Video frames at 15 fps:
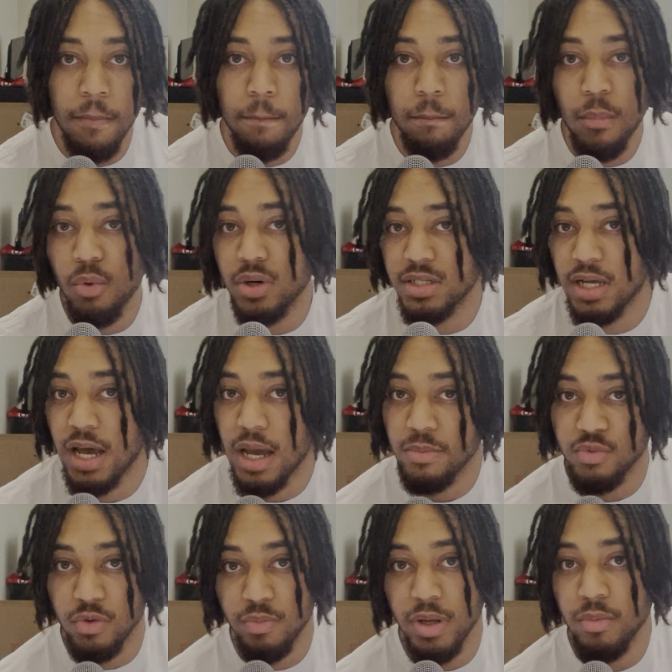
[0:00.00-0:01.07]
more times
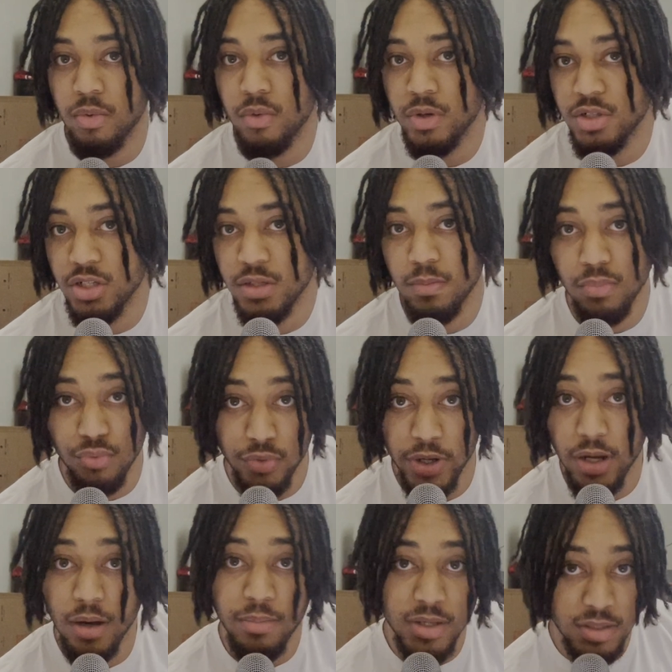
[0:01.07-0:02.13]
where people would just
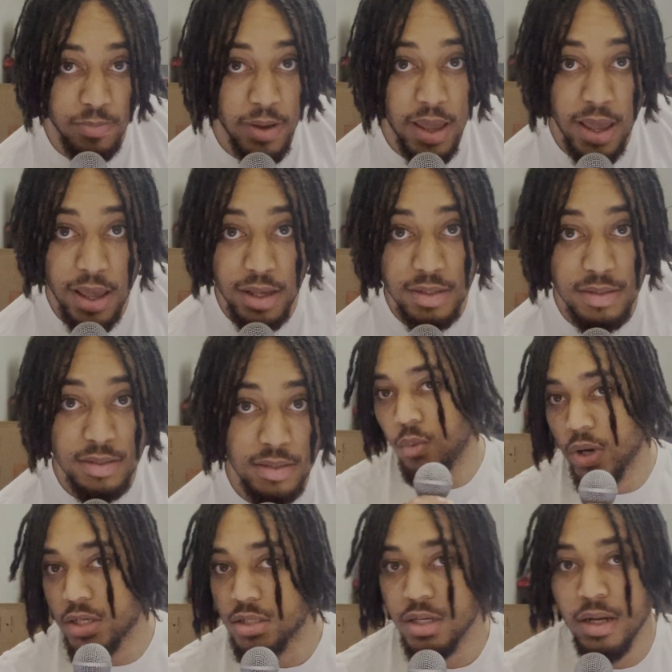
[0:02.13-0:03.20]
bring up his past,
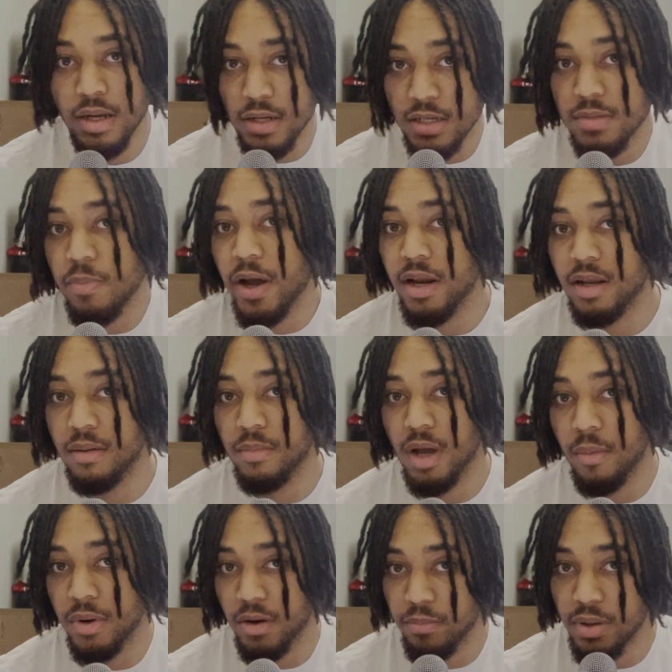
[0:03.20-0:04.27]
which despite him
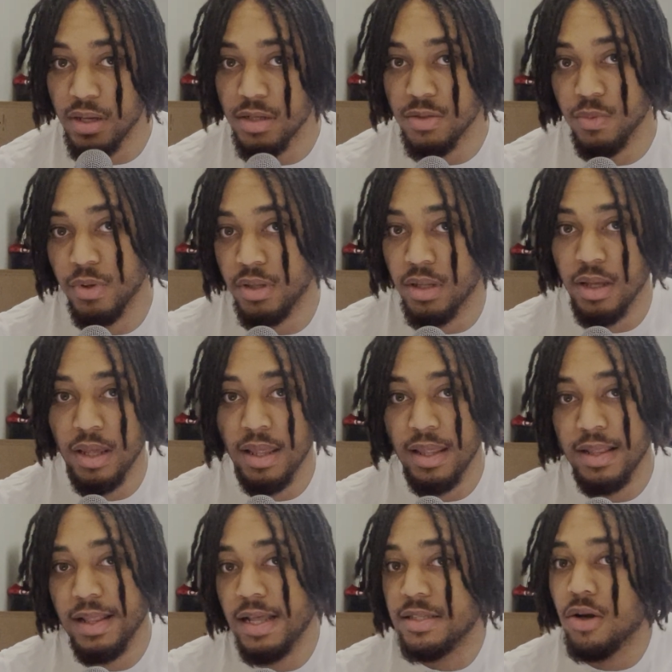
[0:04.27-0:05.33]
coming to peace with,
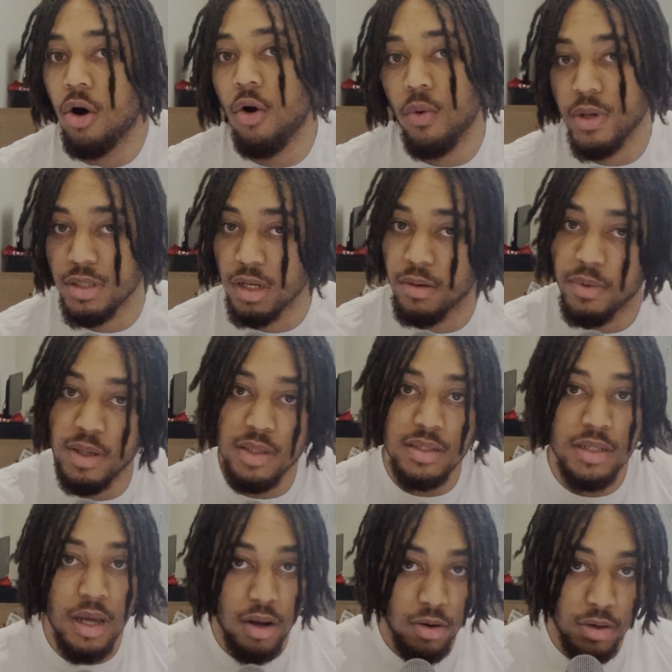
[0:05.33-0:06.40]
that's always going to be a
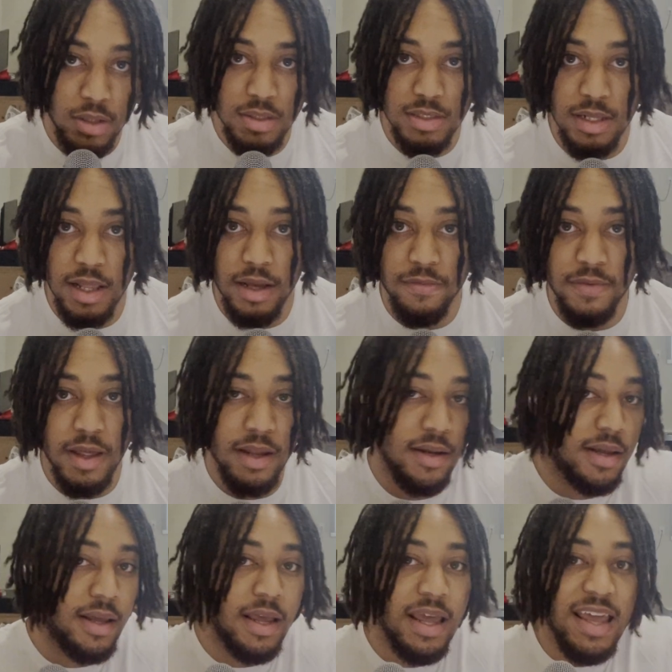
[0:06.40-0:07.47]
stain on his life that
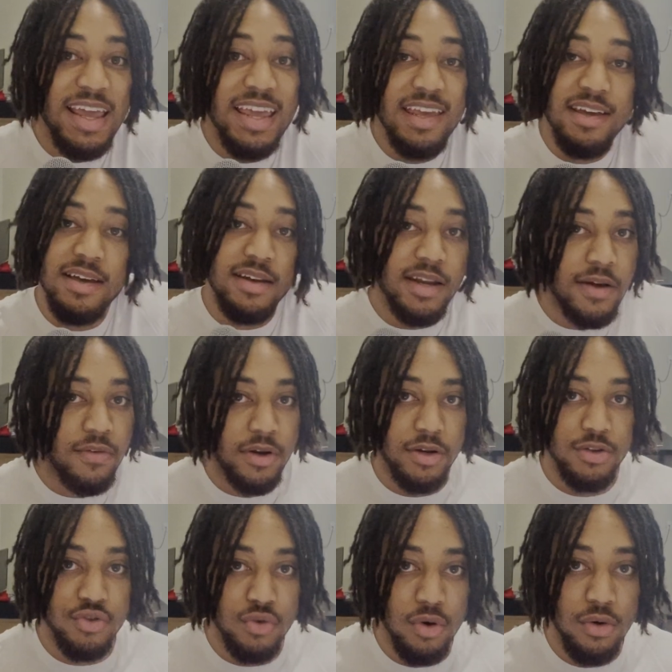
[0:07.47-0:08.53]
he could never
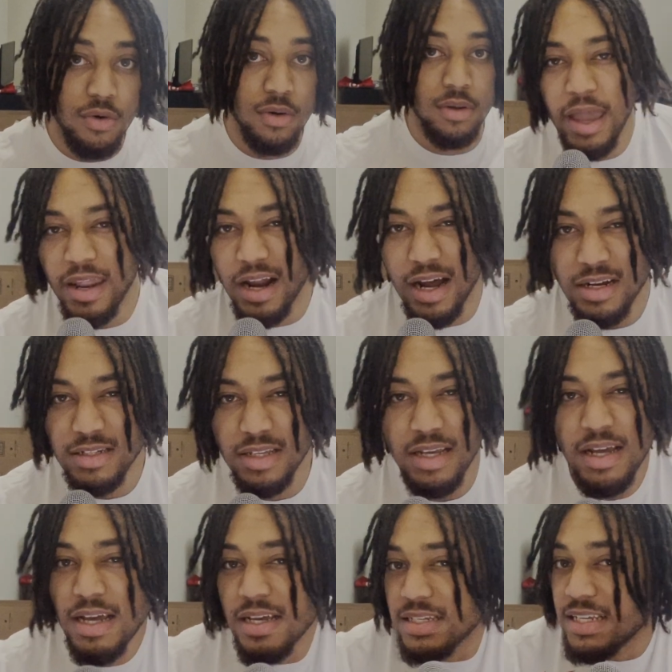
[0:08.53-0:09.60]
control. And honestly,
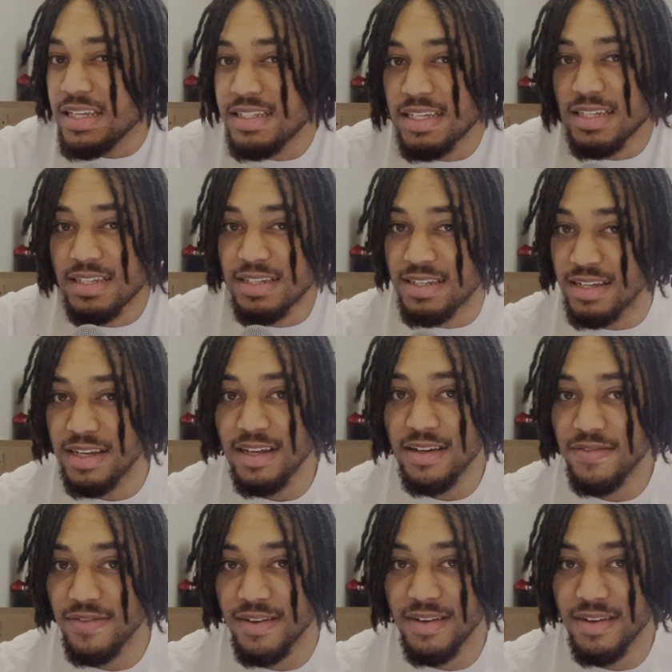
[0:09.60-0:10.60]
since Steve